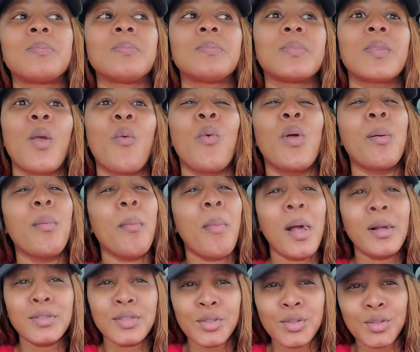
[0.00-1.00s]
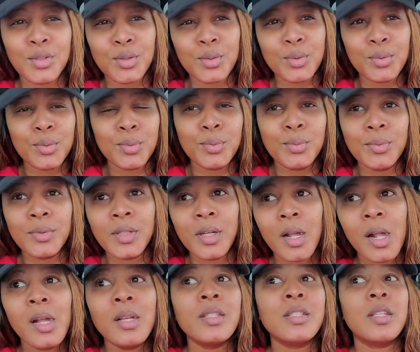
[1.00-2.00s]
what I'm about to do,
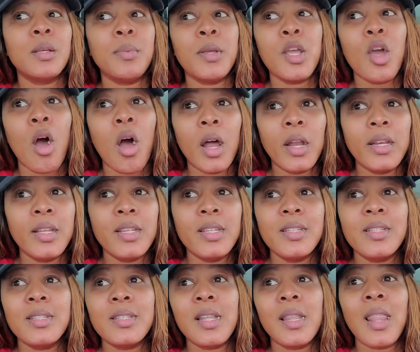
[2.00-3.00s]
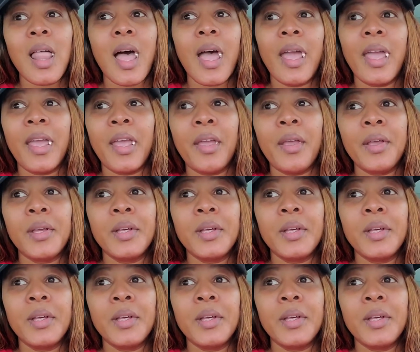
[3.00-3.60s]
to be honest, like,